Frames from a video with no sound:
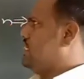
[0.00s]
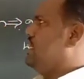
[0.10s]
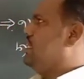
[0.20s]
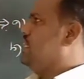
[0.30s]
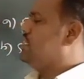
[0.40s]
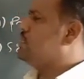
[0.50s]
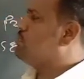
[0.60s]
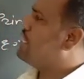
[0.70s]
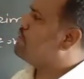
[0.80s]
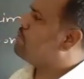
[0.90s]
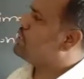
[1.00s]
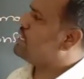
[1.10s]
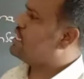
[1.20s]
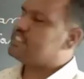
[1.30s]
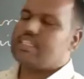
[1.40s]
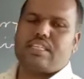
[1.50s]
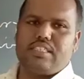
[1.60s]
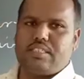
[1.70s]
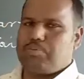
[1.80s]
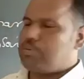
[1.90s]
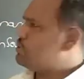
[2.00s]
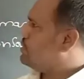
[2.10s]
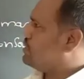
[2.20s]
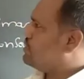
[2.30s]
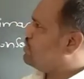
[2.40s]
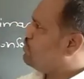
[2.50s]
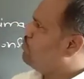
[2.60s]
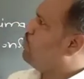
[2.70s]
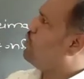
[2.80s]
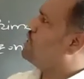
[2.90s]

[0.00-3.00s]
this primary and secondary process for